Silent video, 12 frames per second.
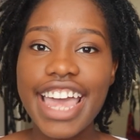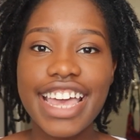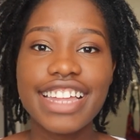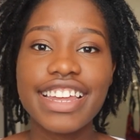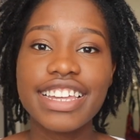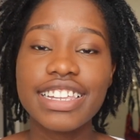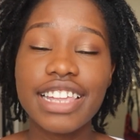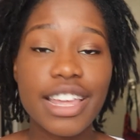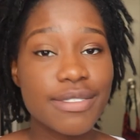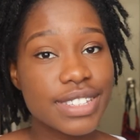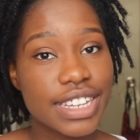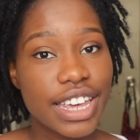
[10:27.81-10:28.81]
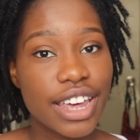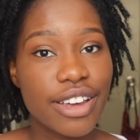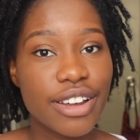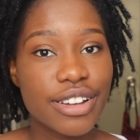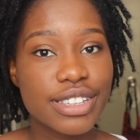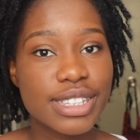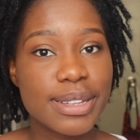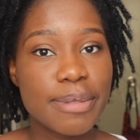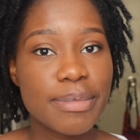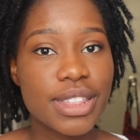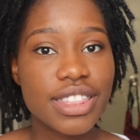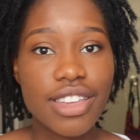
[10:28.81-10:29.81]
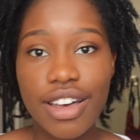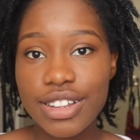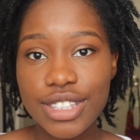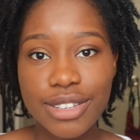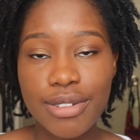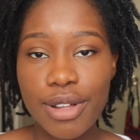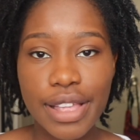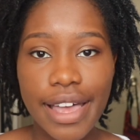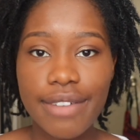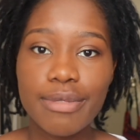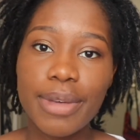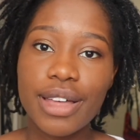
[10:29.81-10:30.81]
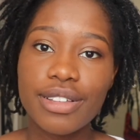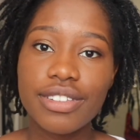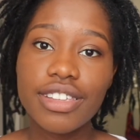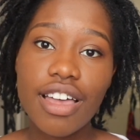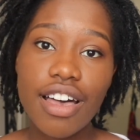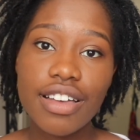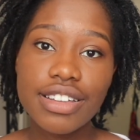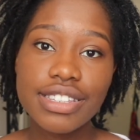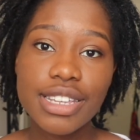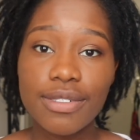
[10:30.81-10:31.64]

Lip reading: And I'd love to hear some thoughts you all have about LOCS,